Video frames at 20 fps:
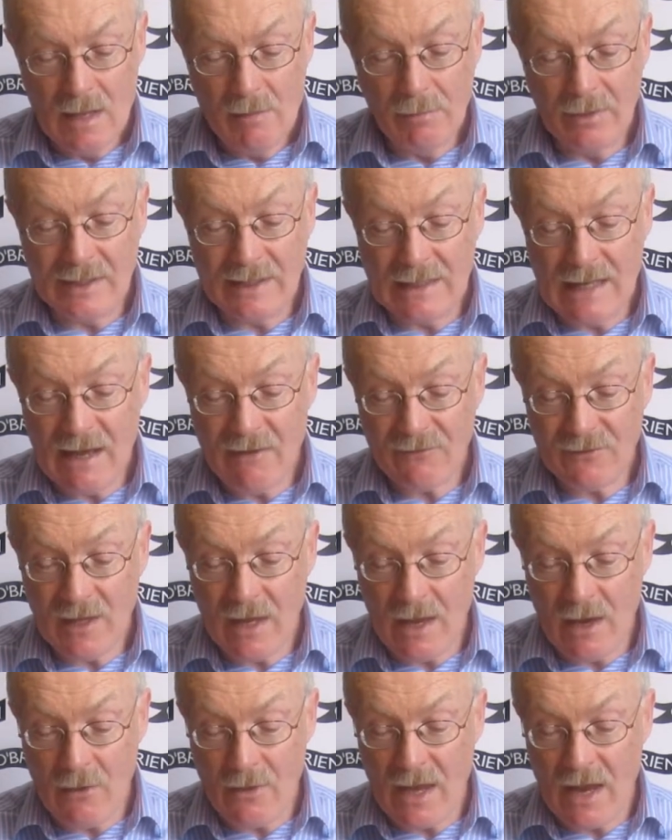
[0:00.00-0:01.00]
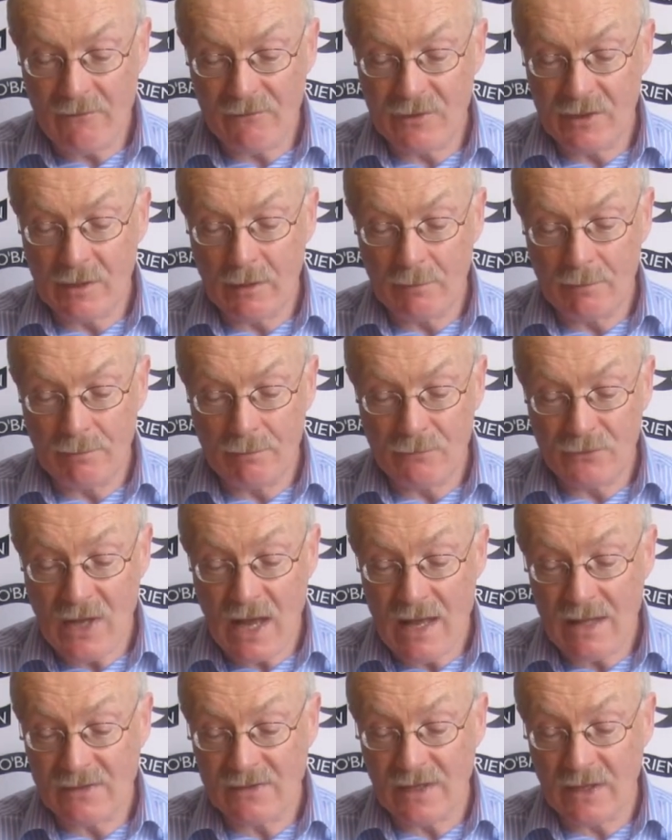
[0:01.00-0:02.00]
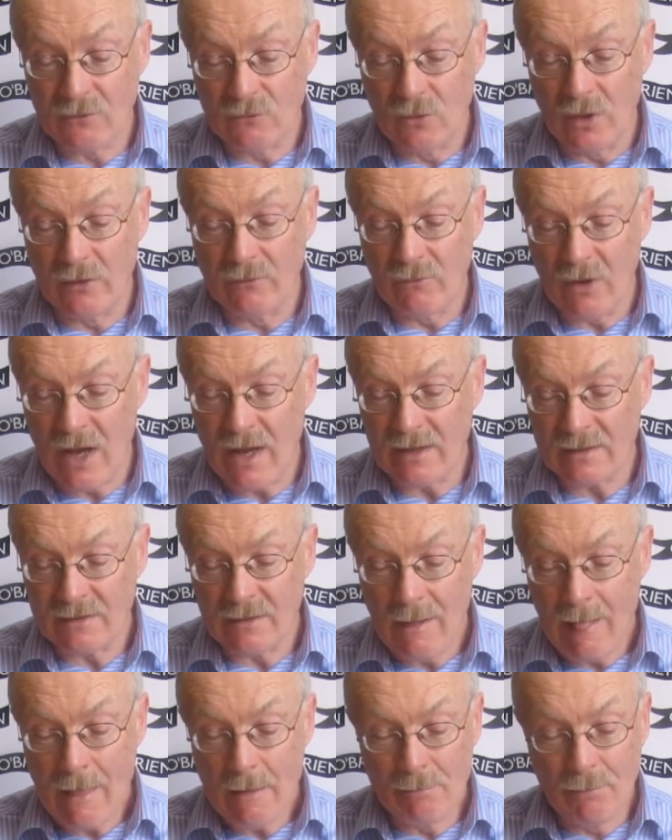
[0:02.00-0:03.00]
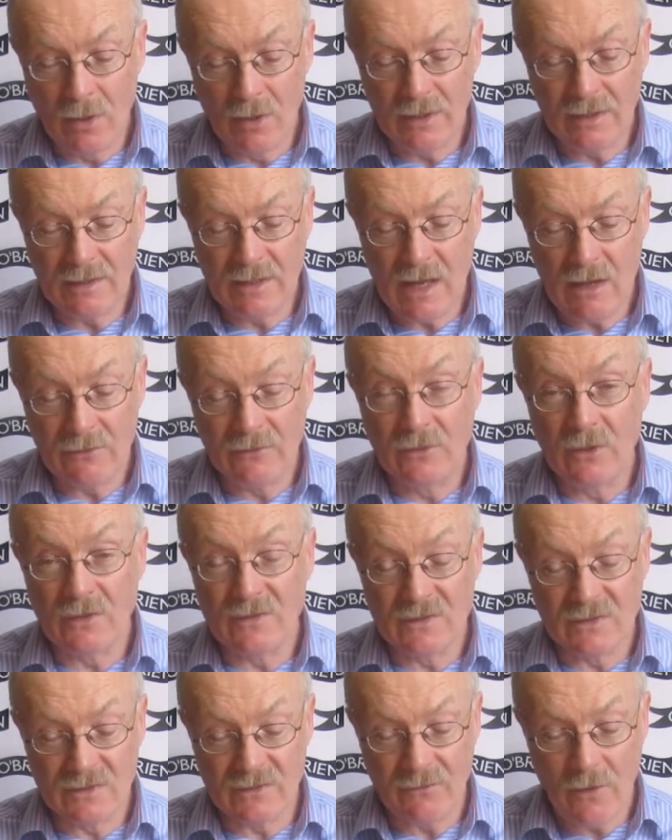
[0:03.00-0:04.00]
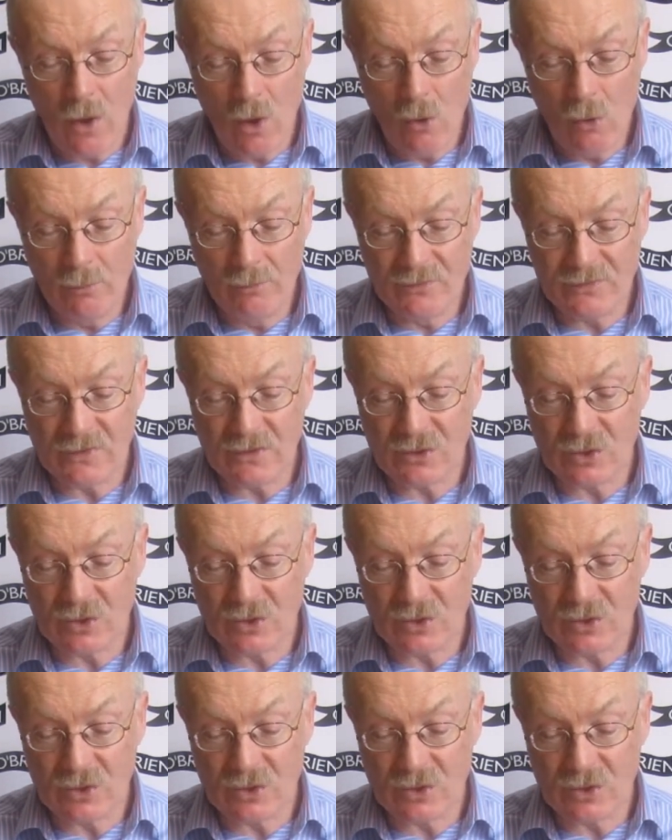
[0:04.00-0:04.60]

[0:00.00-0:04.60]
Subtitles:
but he'd left town after the Tans had run riot, burning down dozens of homes,